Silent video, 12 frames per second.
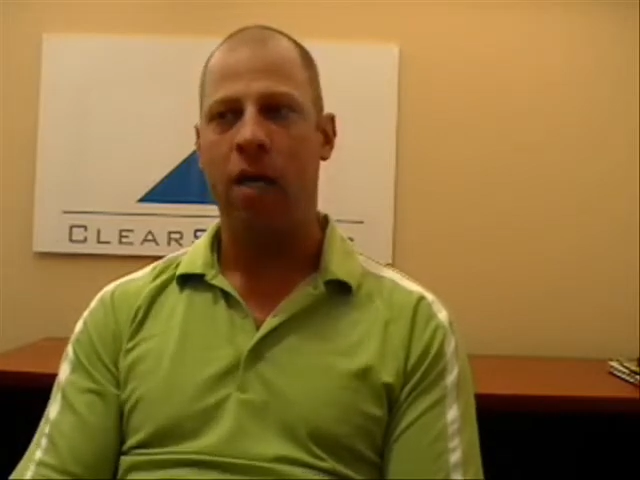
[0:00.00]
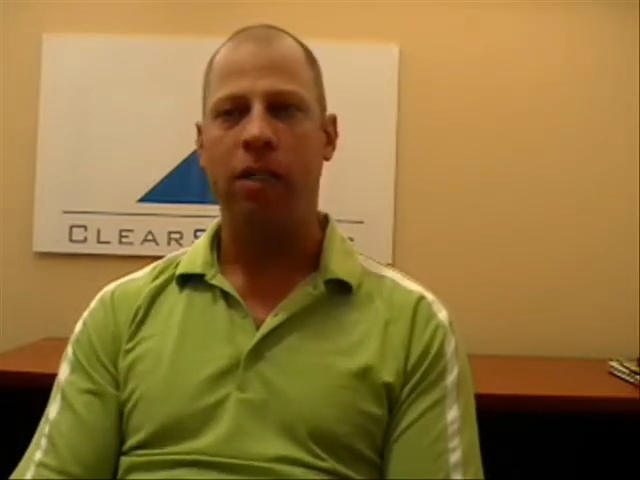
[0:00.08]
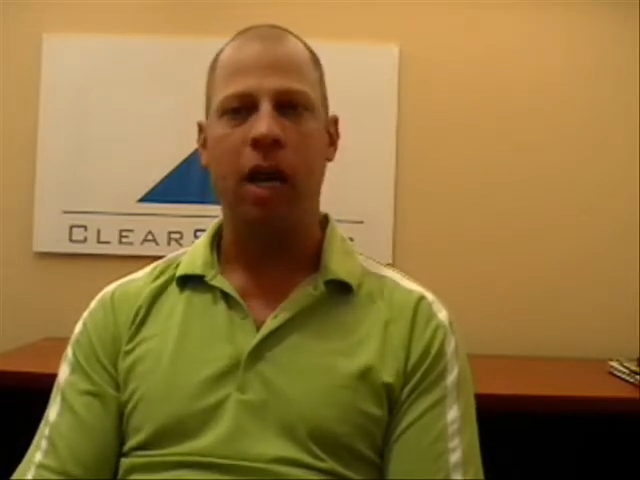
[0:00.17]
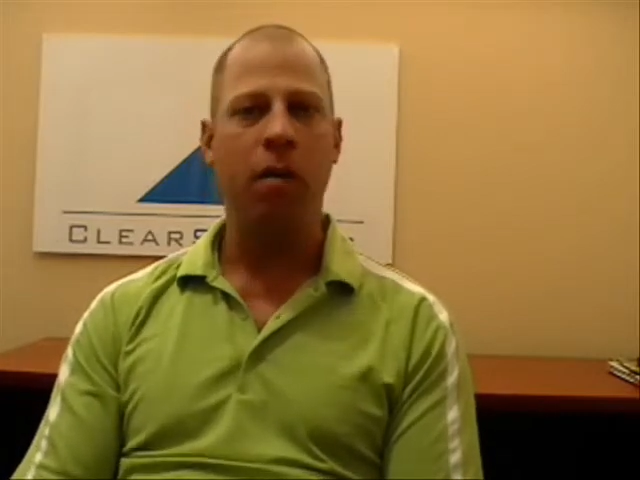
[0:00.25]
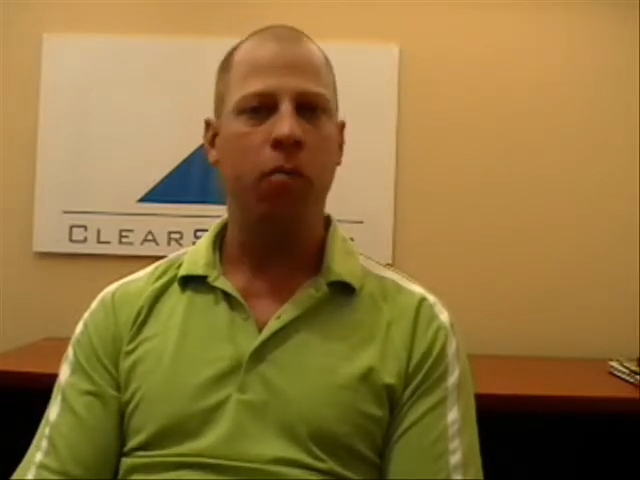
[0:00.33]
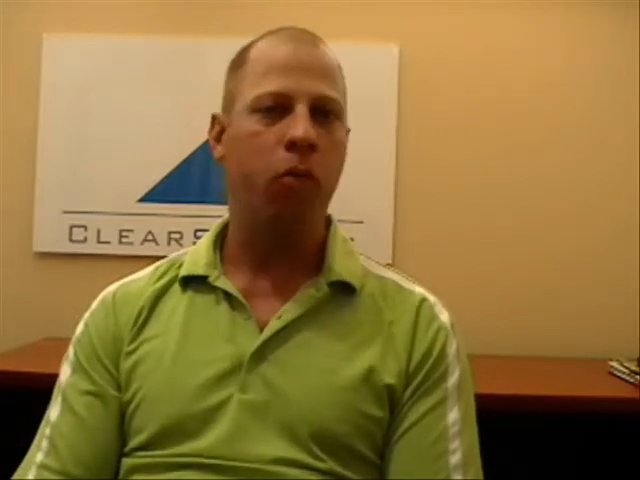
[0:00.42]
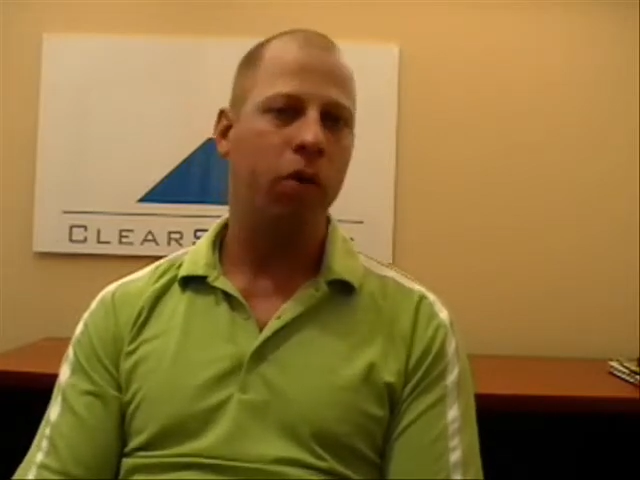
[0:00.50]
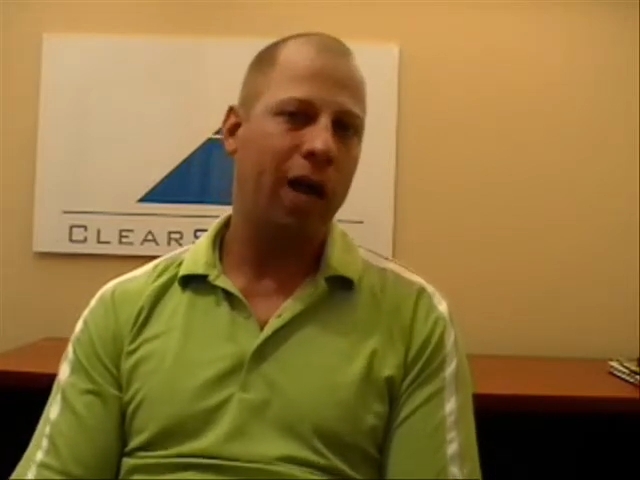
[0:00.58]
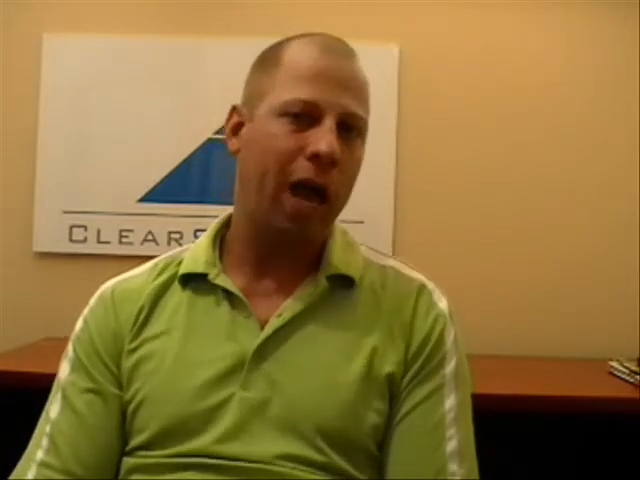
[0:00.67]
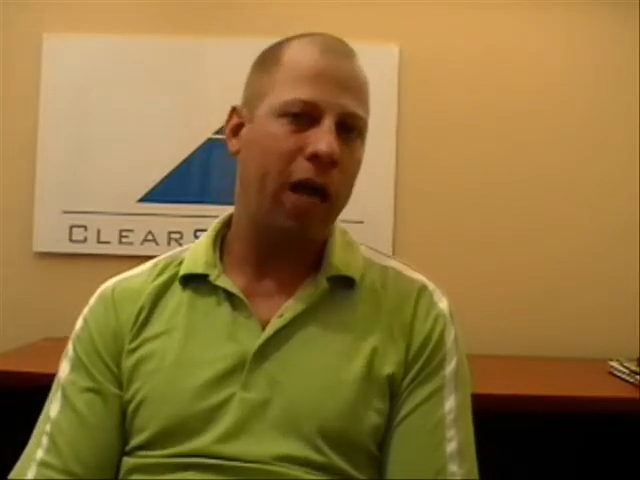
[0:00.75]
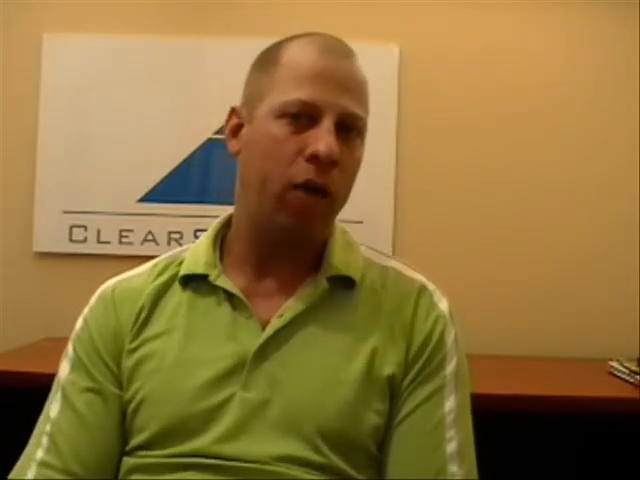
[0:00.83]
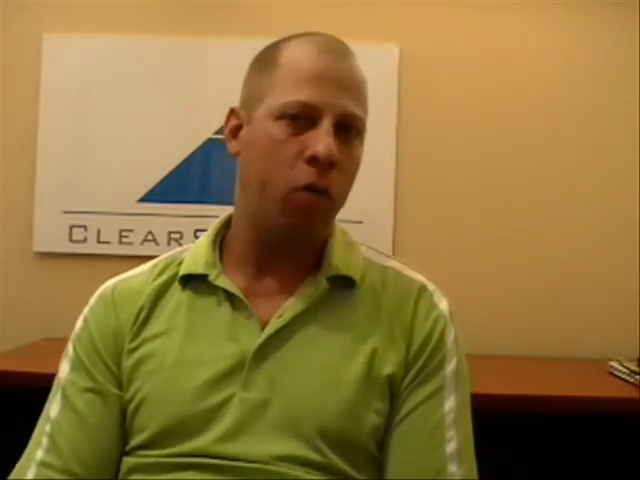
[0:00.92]

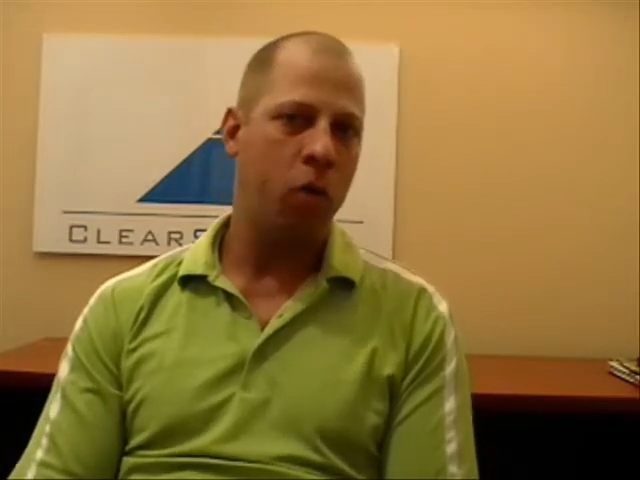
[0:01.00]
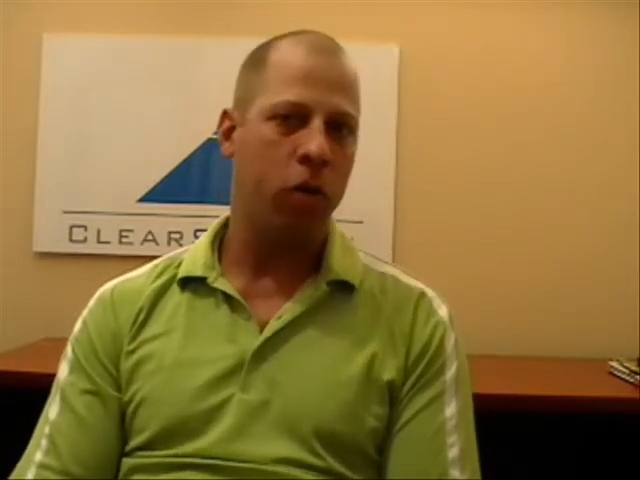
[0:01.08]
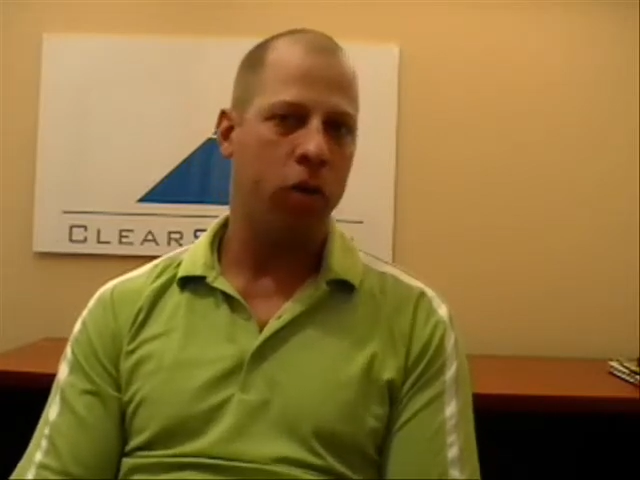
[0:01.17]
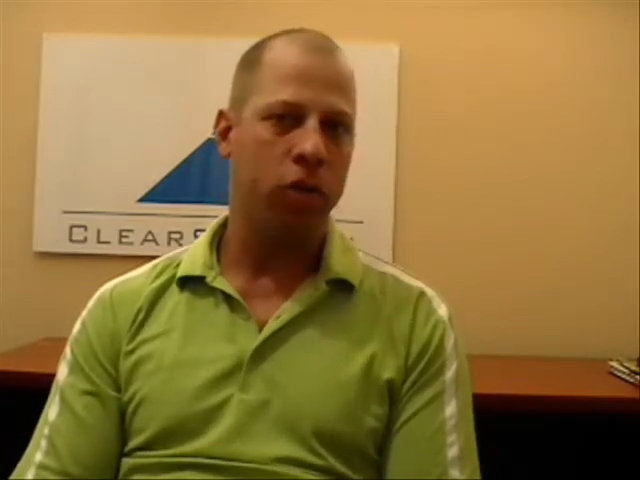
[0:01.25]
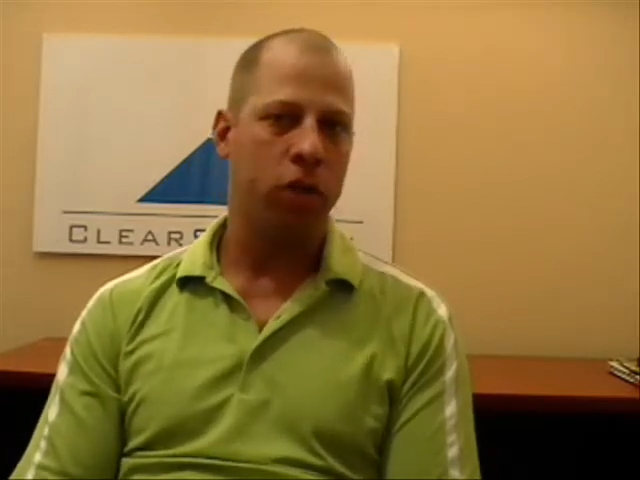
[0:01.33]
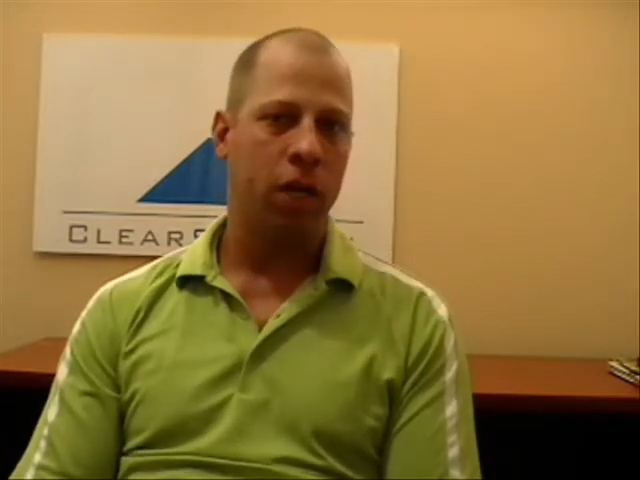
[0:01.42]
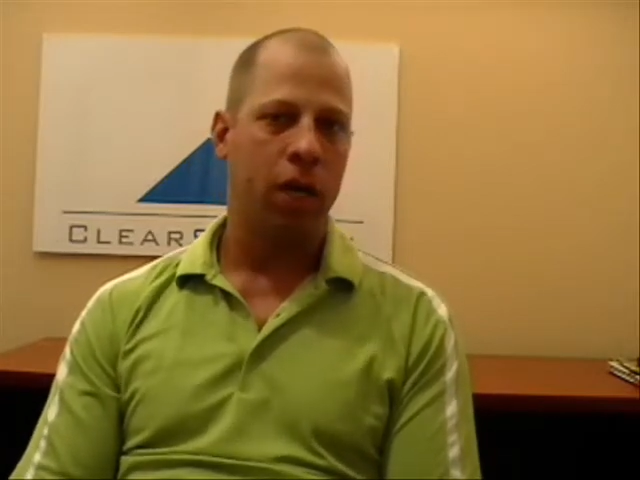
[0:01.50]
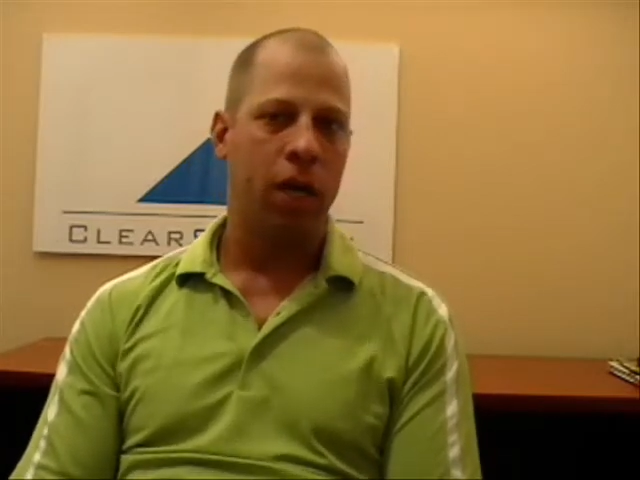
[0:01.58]
10.8 orders